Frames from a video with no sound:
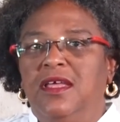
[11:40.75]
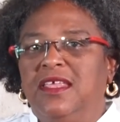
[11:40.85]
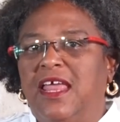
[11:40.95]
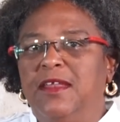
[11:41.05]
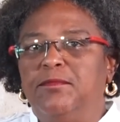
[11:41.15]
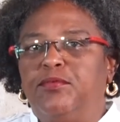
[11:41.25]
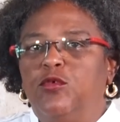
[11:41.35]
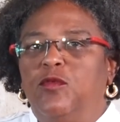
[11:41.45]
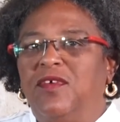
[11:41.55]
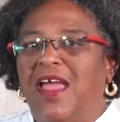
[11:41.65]
can
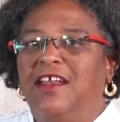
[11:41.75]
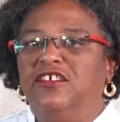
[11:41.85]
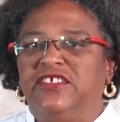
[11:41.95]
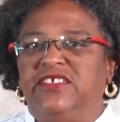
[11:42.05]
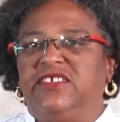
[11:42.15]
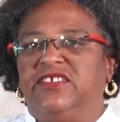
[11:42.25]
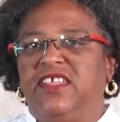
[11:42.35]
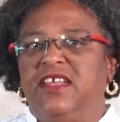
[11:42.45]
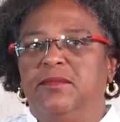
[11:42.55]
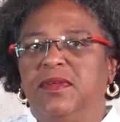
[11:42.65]
improve energy
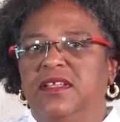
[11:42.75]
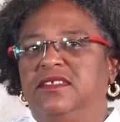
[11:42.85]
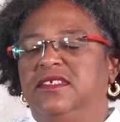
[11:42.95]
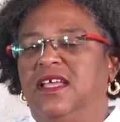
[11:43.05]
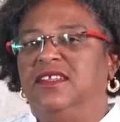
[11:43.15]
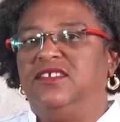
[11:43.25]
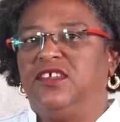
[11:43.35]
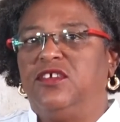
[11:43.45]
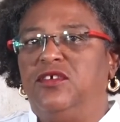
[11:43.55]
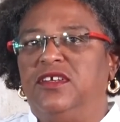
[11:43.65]
sustainability and
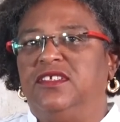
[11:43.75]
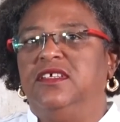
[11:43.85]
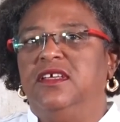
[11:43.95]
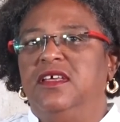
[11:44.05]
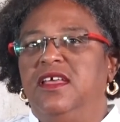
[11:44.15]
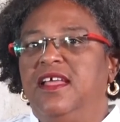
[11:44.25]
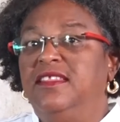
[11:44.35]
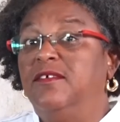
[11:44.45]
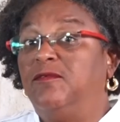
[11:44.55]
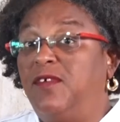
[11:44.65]
security in
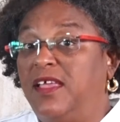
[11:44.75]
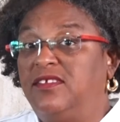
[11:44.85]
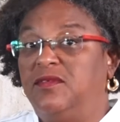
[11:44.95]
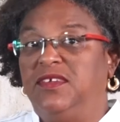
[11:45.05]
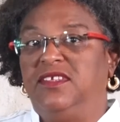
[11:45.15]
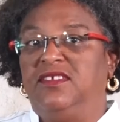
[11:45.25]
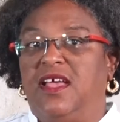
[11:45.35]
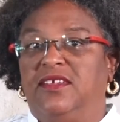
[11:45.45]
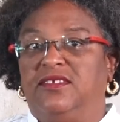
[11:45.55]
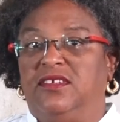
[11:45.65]
the face of a
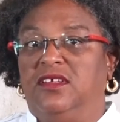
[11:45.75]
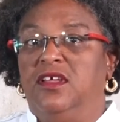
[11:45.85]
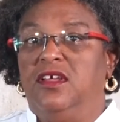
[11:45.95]
disaster,